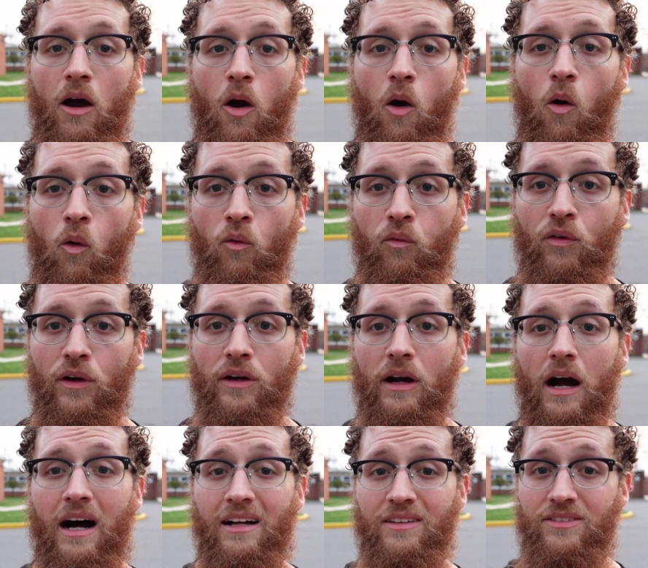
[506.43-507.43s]
over
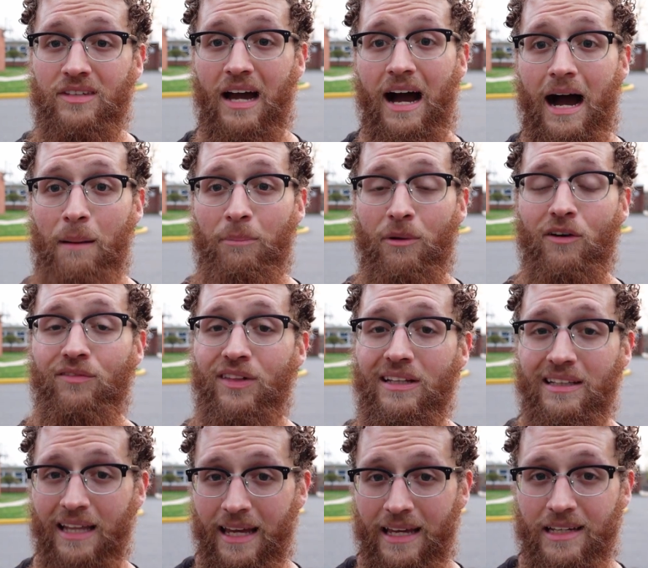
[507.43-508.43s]
on top of the
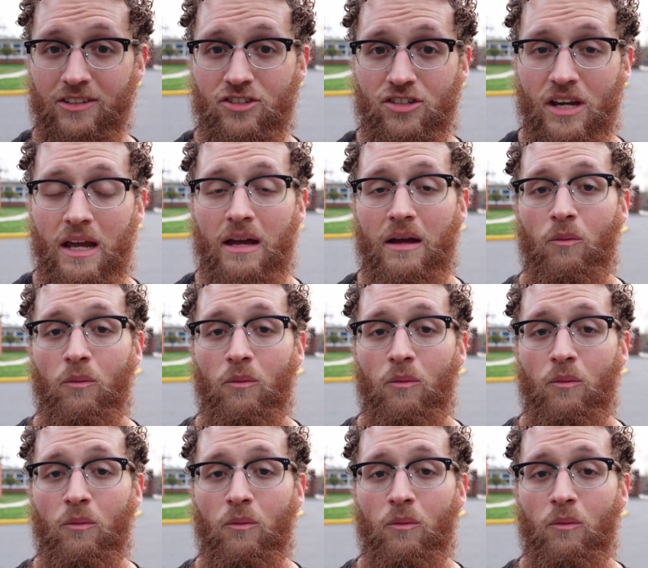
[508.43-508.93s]
ledge